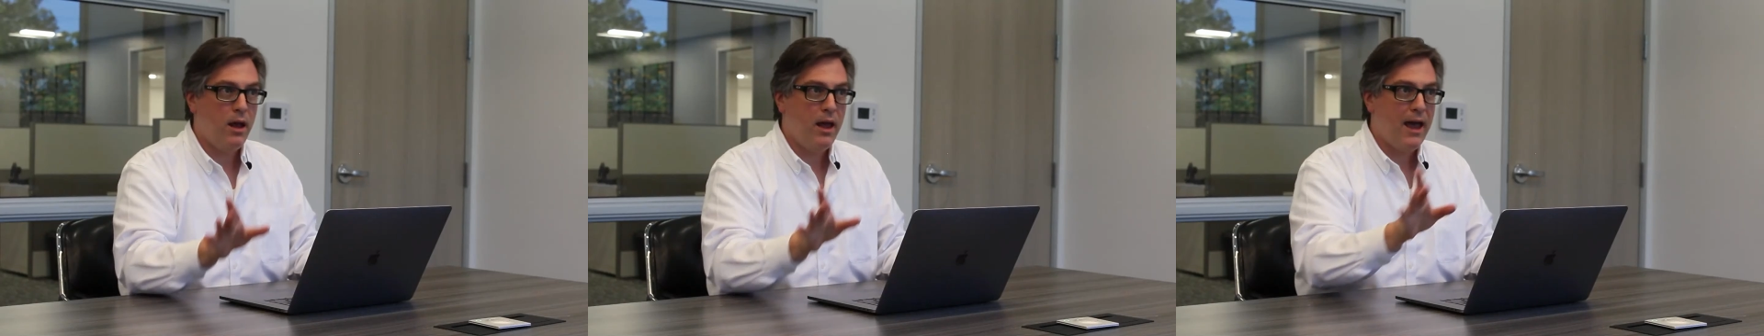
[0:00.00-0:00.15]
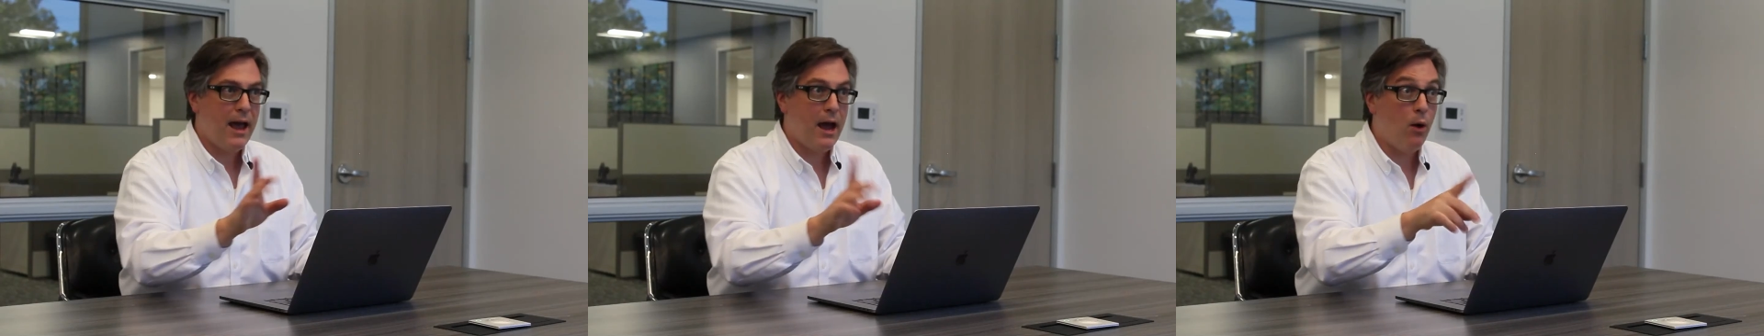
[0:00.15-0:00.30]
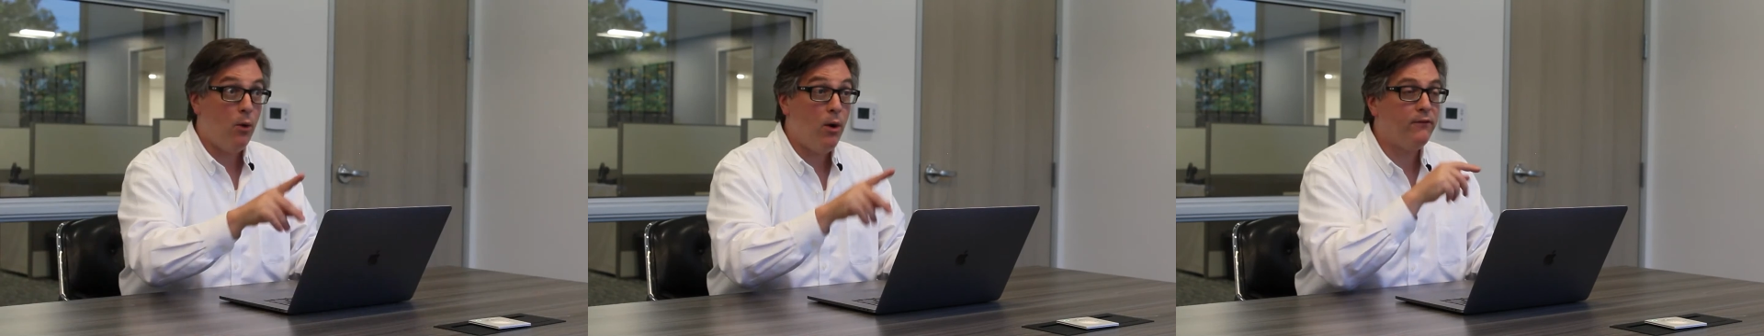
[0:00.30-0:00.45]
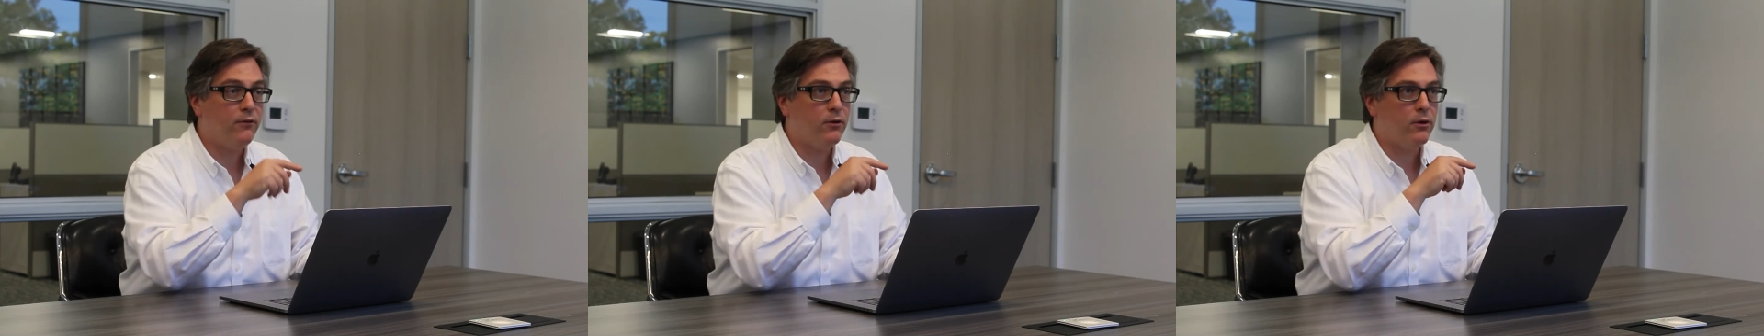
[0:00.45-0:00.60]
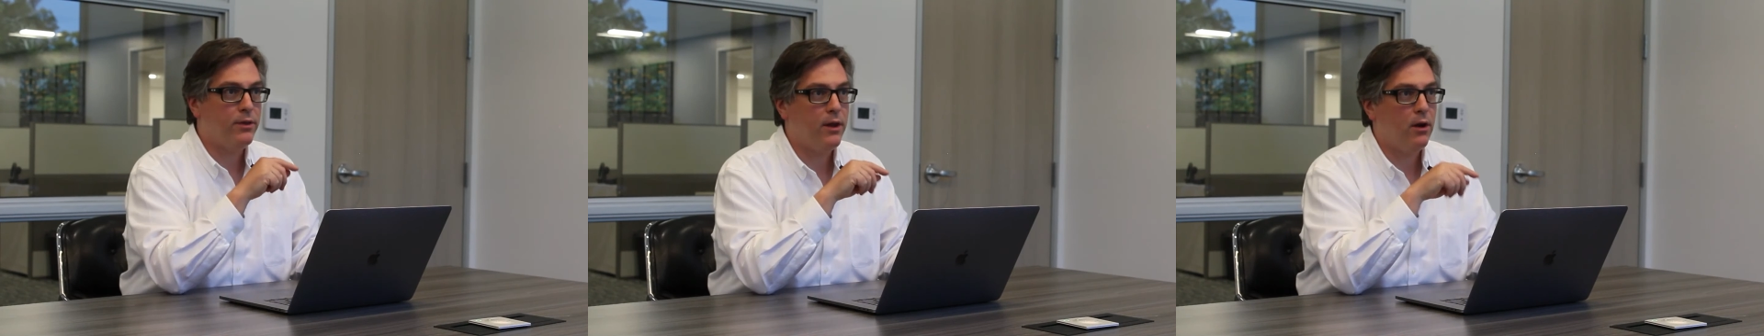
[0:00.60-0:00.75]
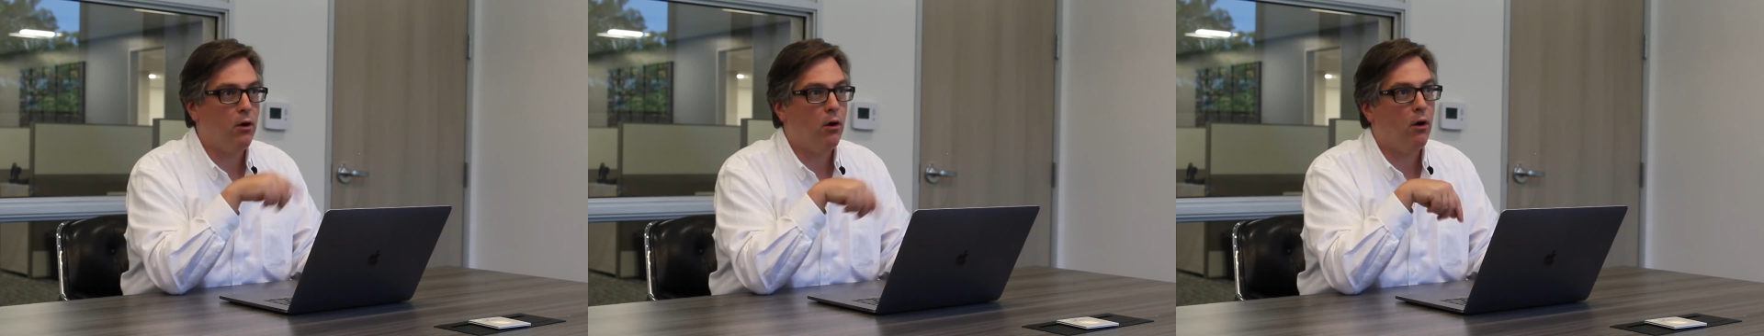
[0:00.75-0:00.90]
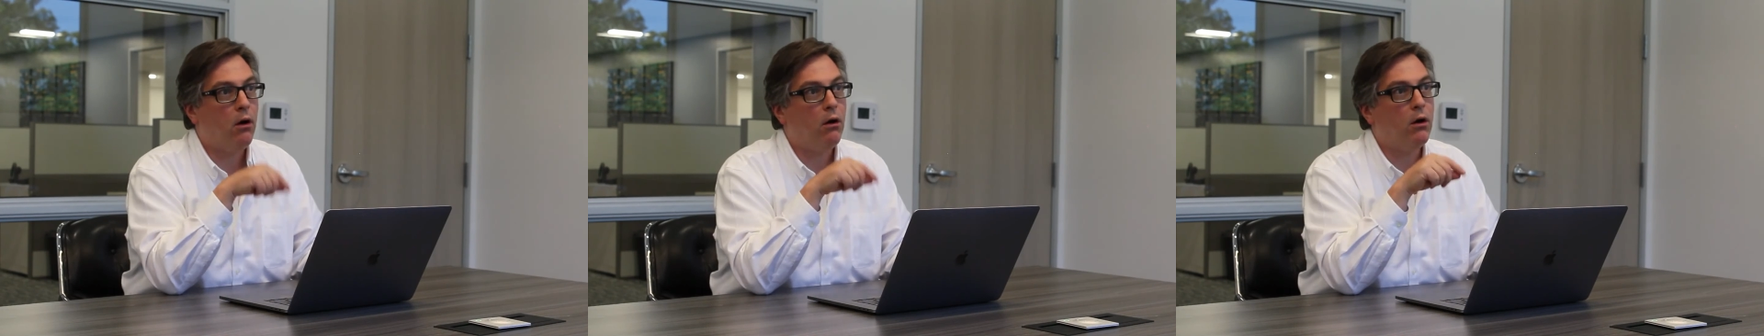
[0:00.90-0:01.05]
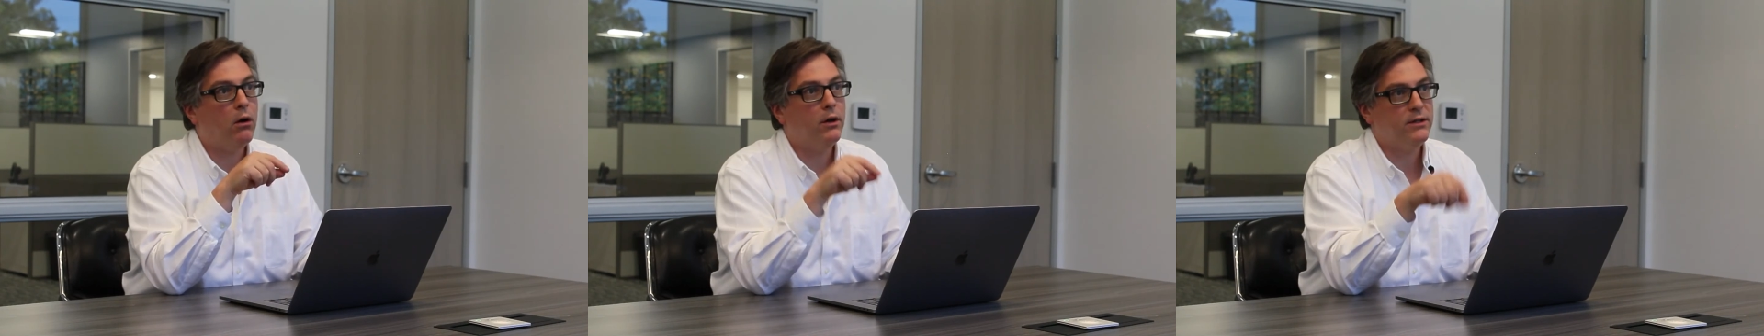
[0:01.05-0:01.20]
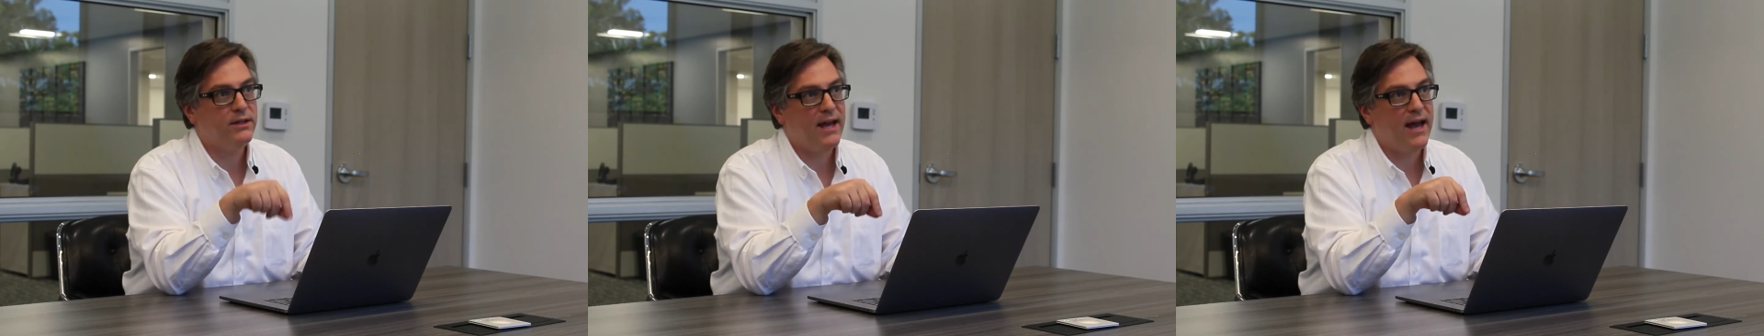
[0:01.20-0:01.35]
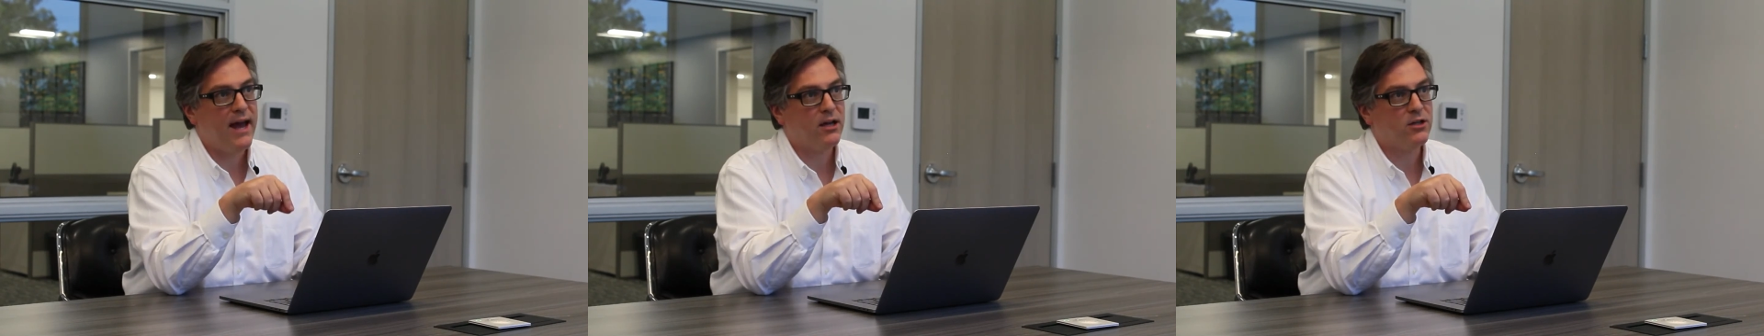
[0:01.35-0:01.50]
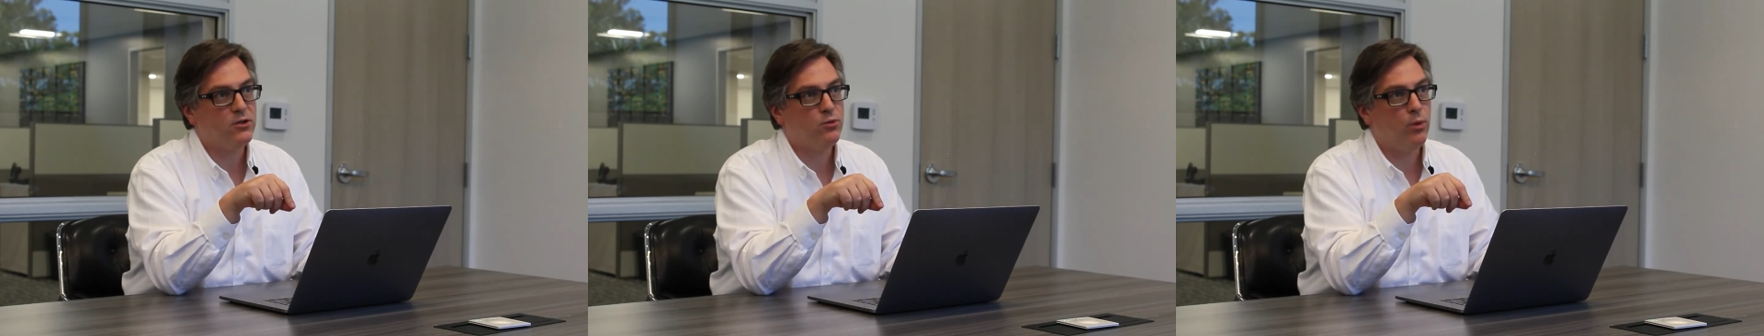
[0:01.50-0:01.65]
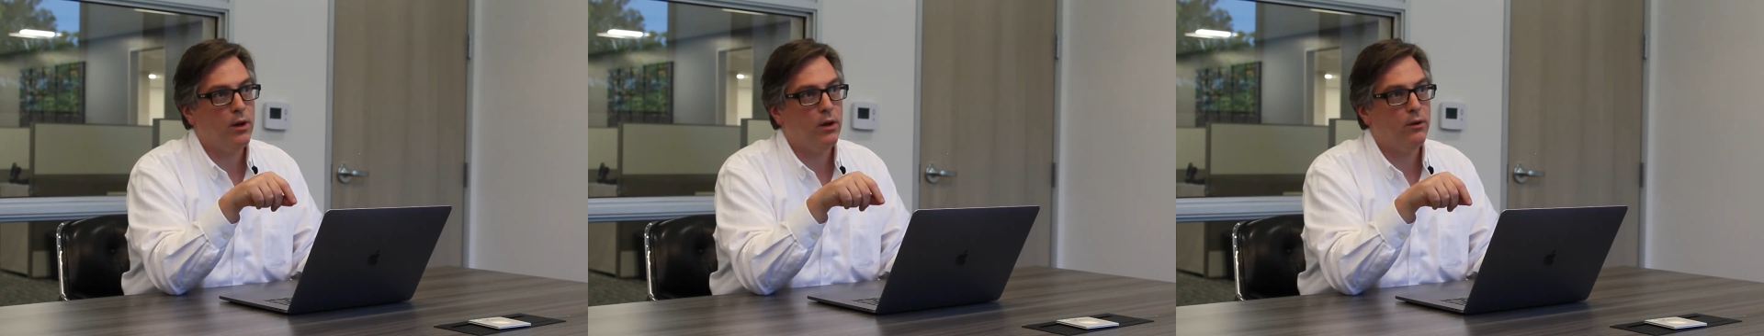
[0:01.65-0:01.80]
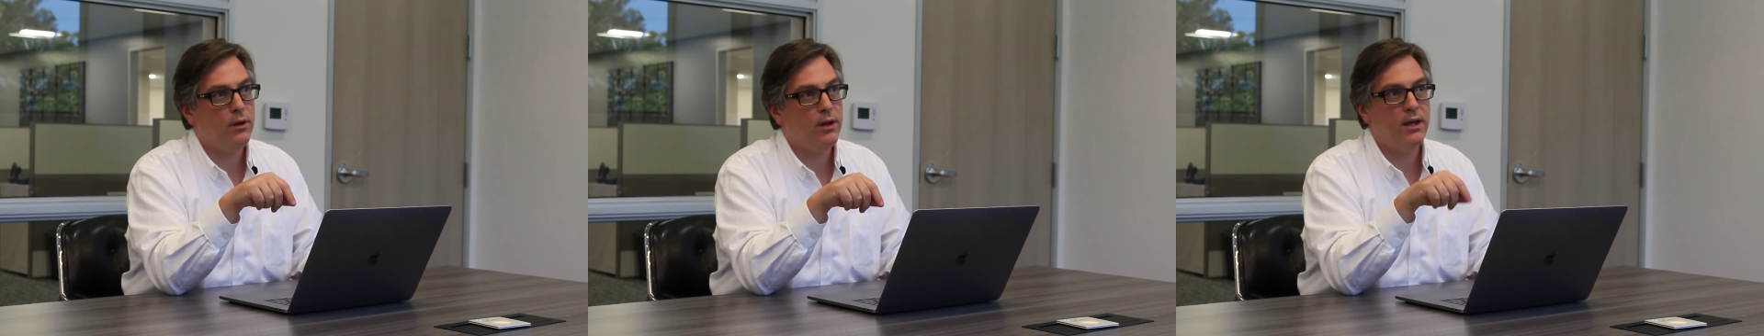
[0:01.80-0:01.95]
However, there are attacks
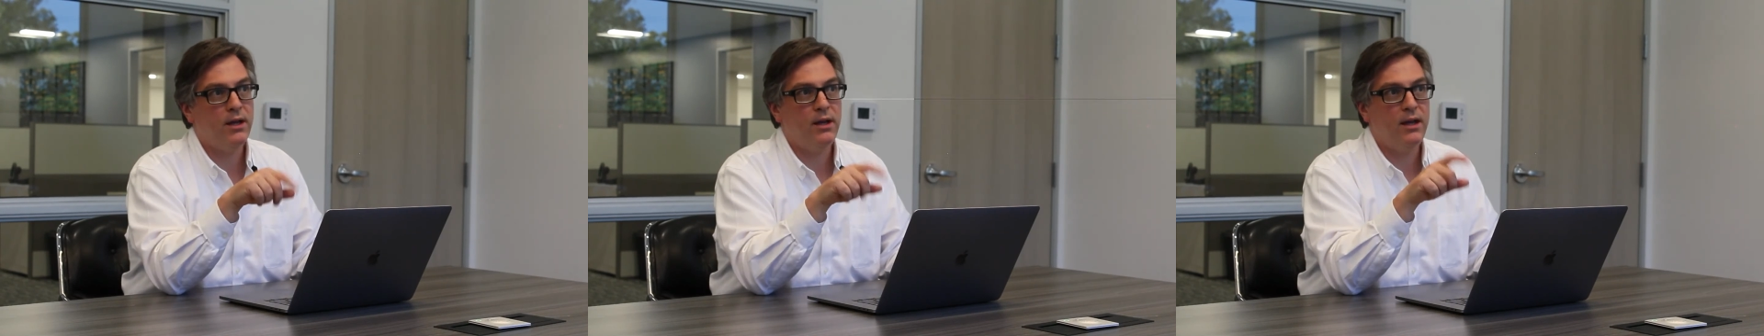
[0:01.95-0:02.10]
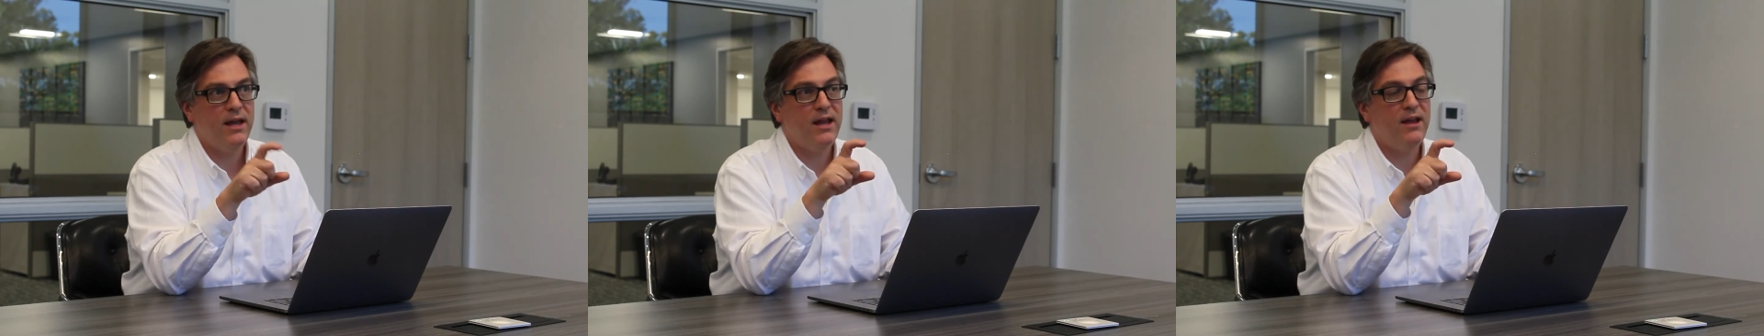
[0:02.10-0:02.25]
wherein